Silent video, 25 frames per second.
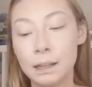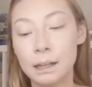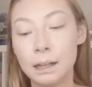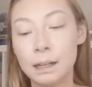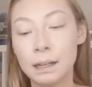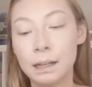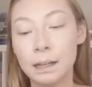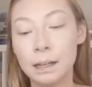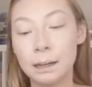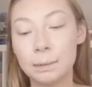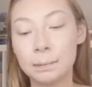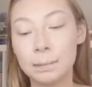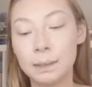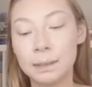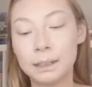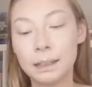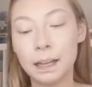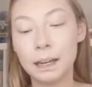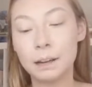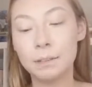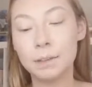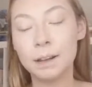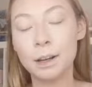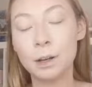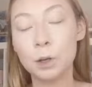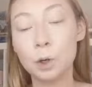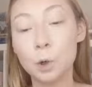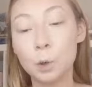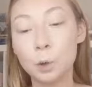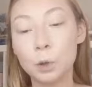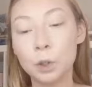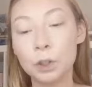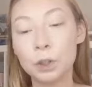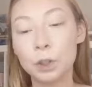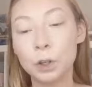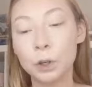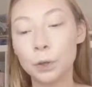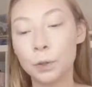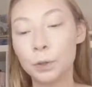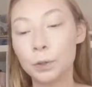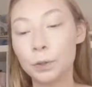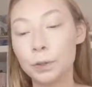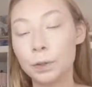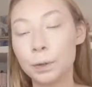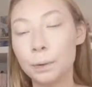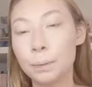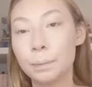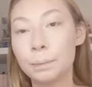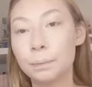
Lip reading: It's kind of like a cooler toned.